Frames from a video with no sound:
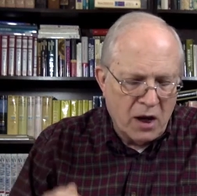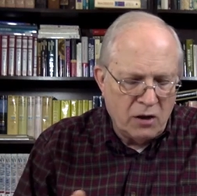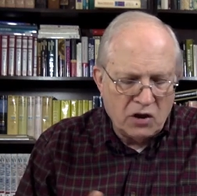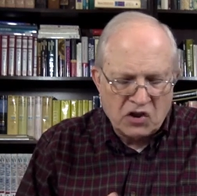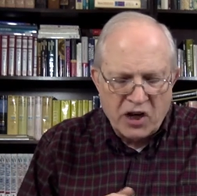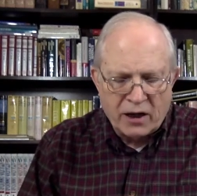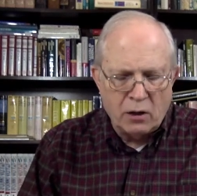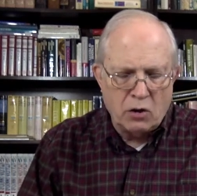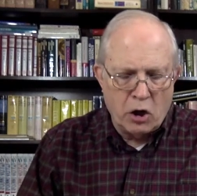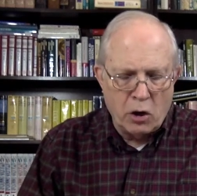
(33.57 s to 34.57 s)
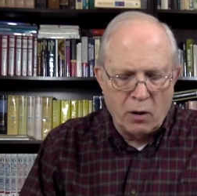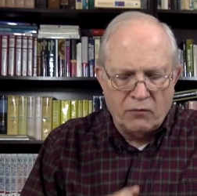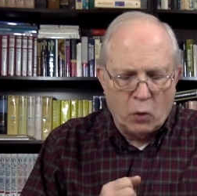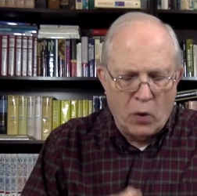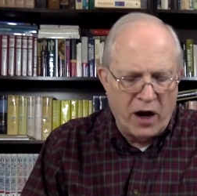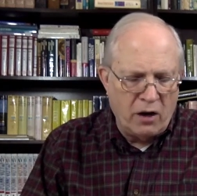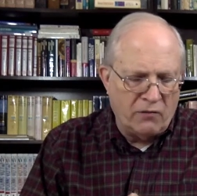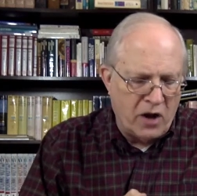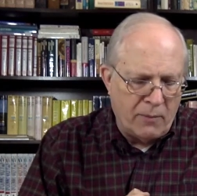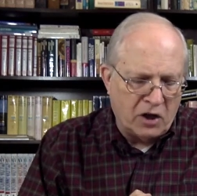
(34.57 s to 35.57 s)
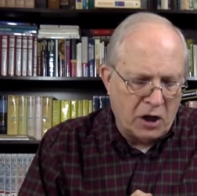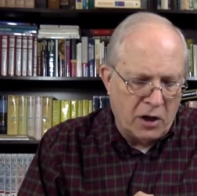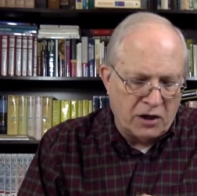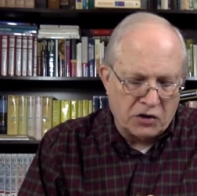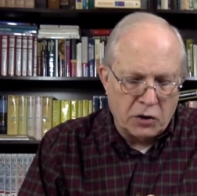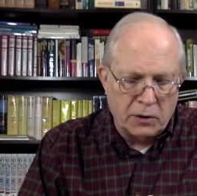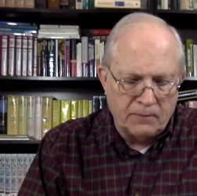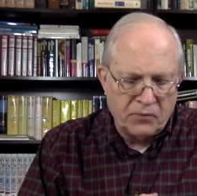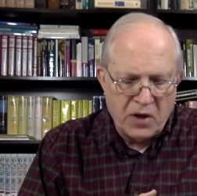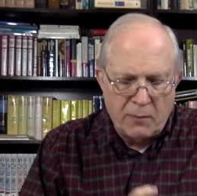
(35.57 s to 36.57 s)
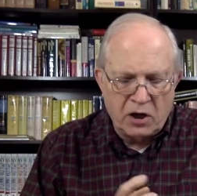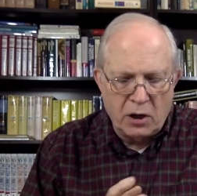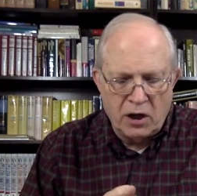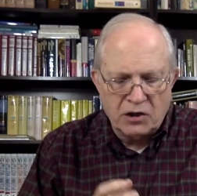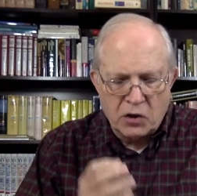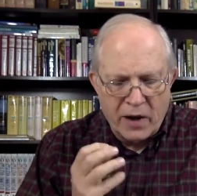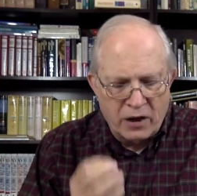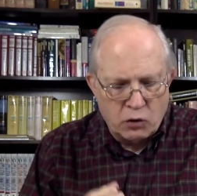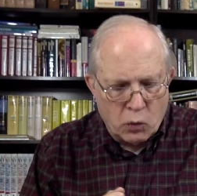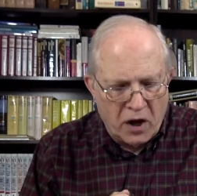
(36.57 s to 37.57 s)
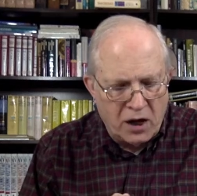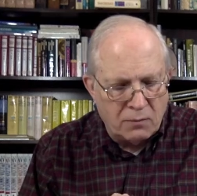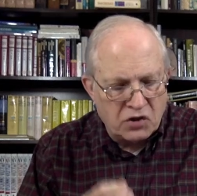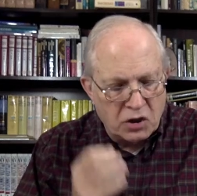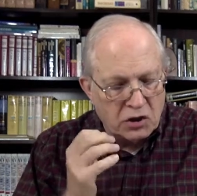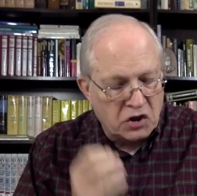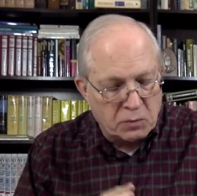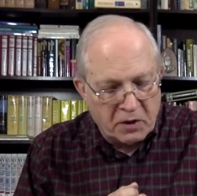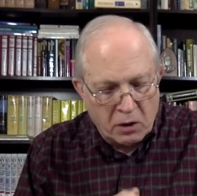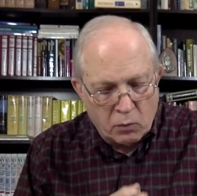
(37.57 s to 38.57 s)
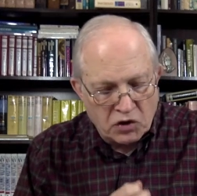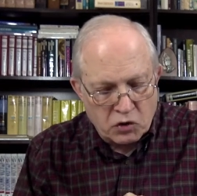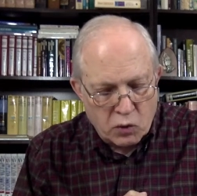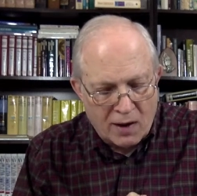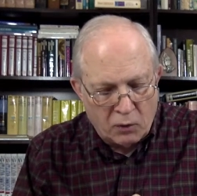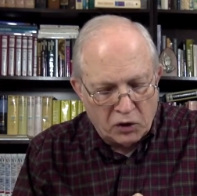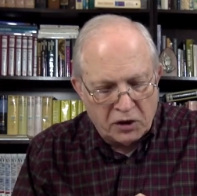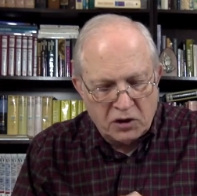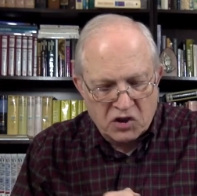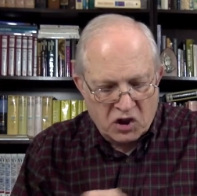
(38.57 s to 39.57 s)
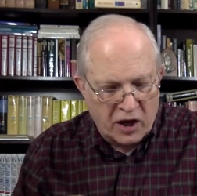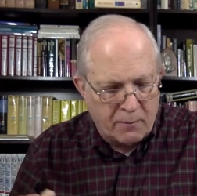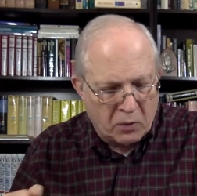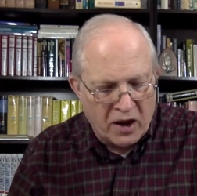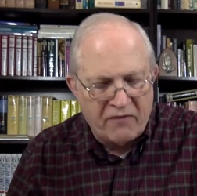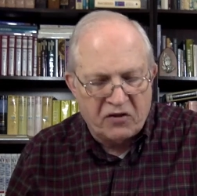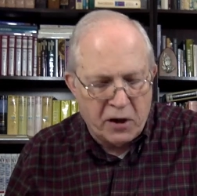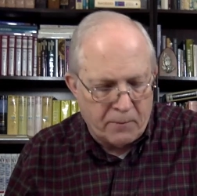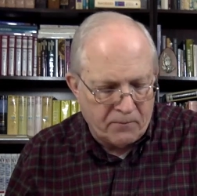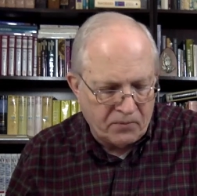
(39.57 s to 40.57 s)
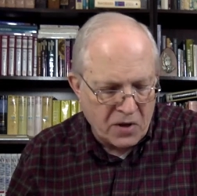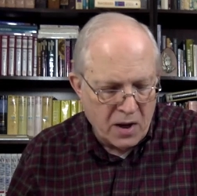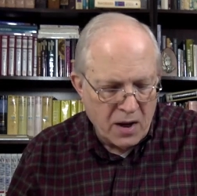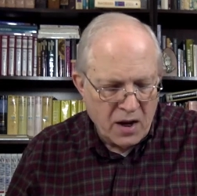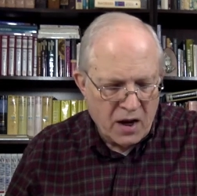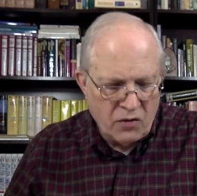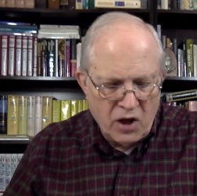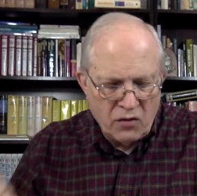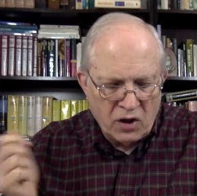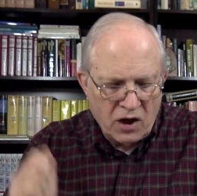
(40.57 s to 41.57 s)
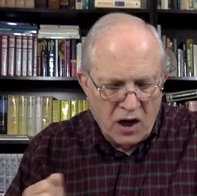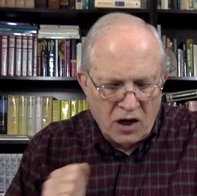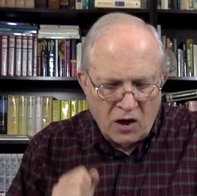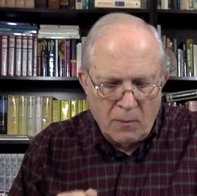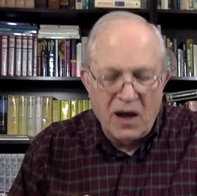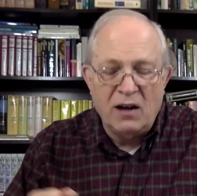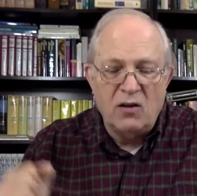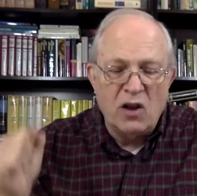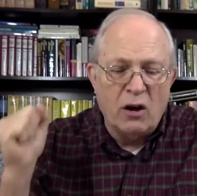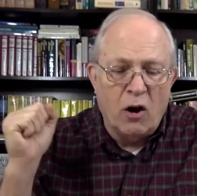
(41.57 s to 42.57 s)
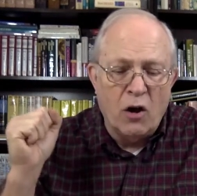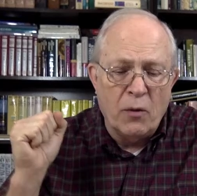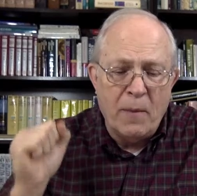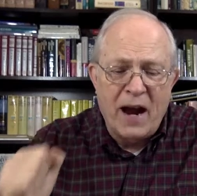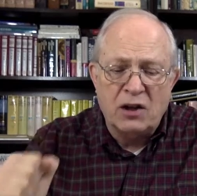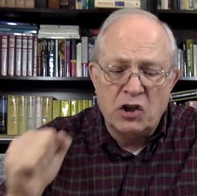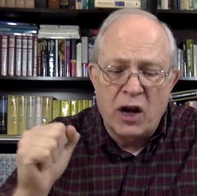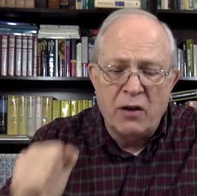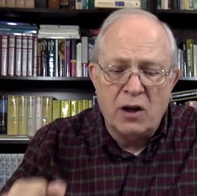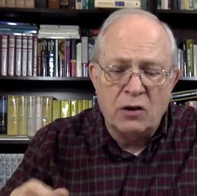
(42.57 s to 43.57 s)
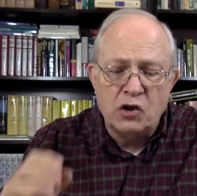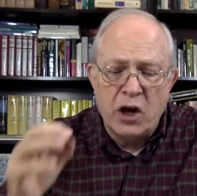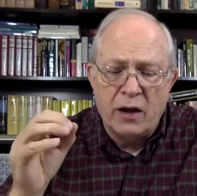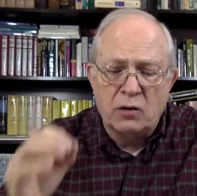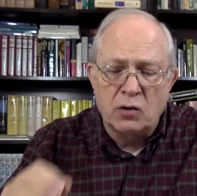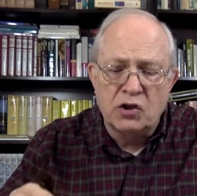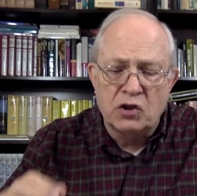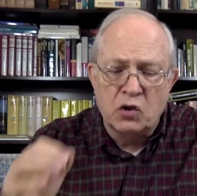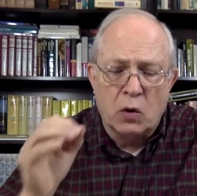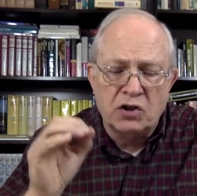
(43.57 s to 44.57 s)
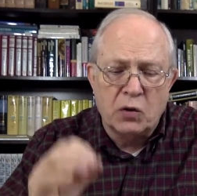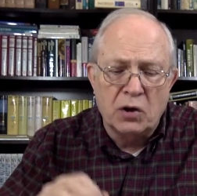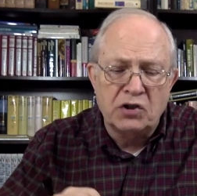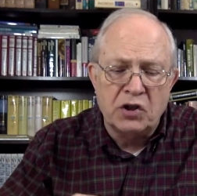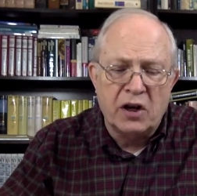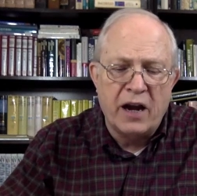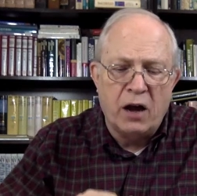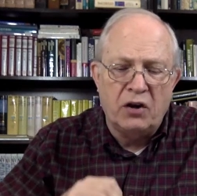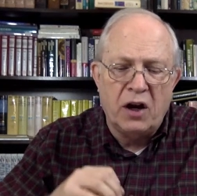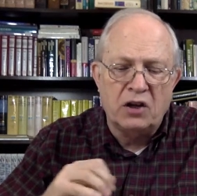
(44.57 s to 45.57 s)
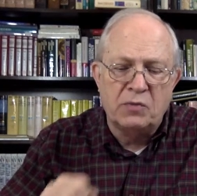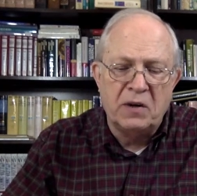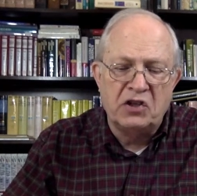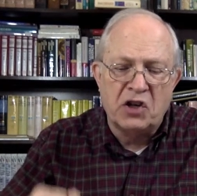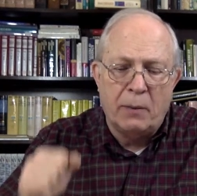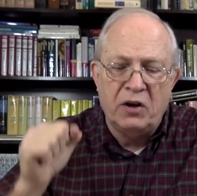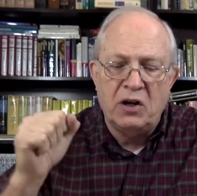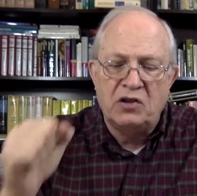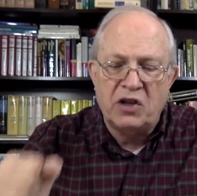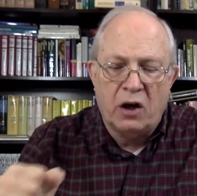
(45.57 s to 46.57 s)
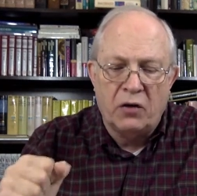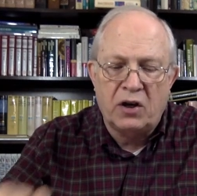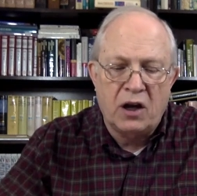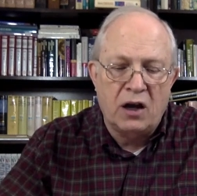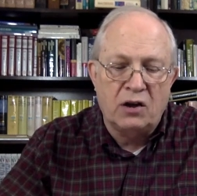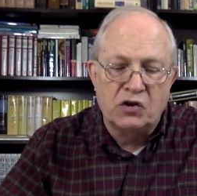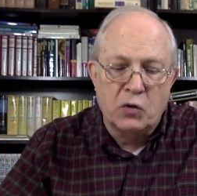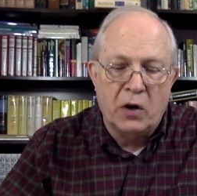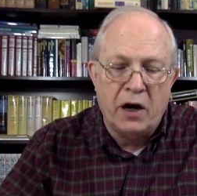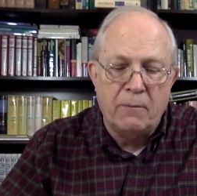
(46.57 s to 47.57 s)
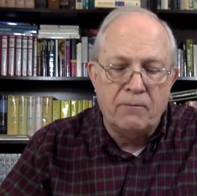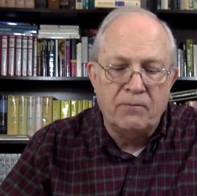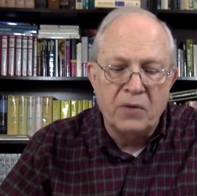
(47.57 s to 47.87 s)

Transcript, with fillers: In the second year of the reign of Nebuchadnezzar, Nebuchadnezzar had dreams, and his spirit was troubled, and his sleep left him. And then the king commanded that all the magi, the enchanters, the sorcerers, and the Chaldeans be summoned to tell the king his dream.